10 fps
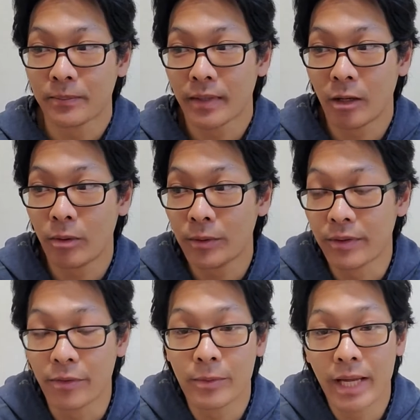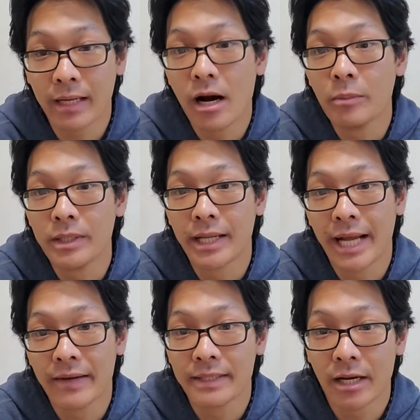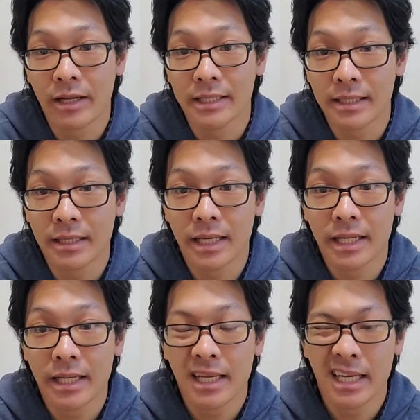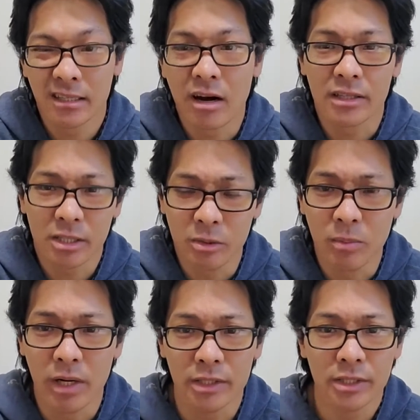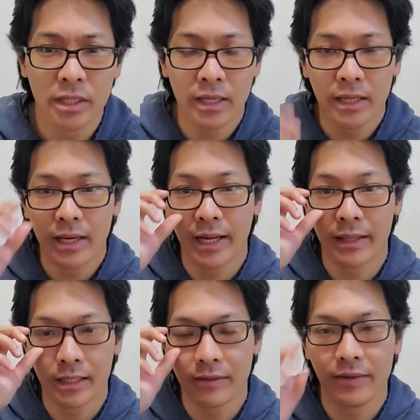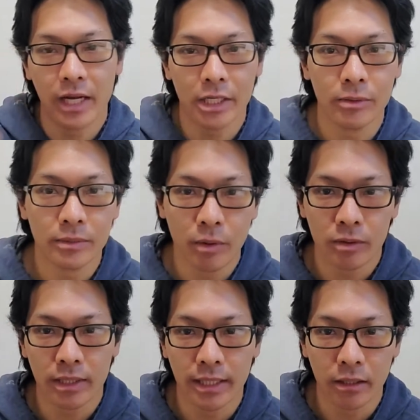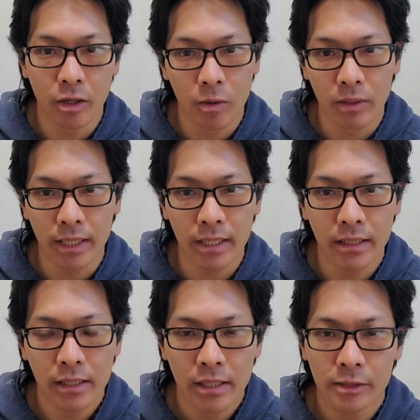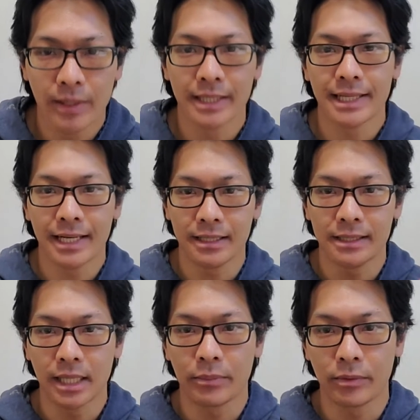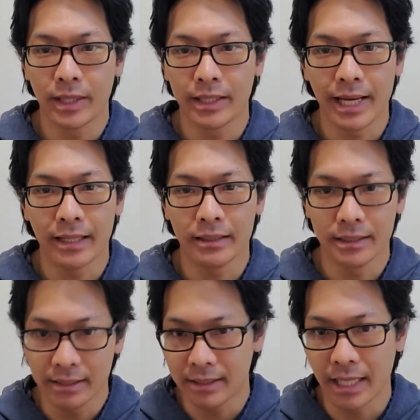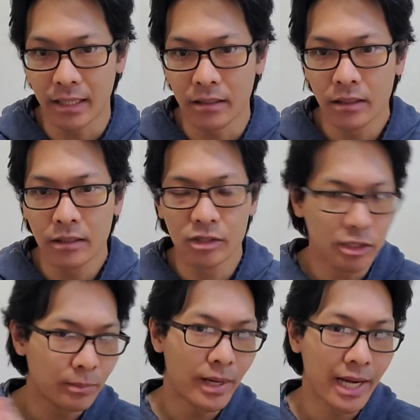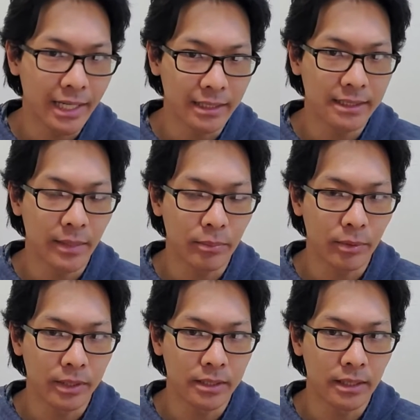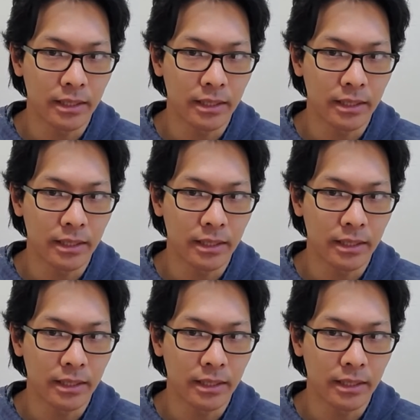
going with the 3-egg omelet that I have Saturday and Sunday, it costs too much. And I think the value is mostly in the choline, so I decided to separate that instead. Just buy a separate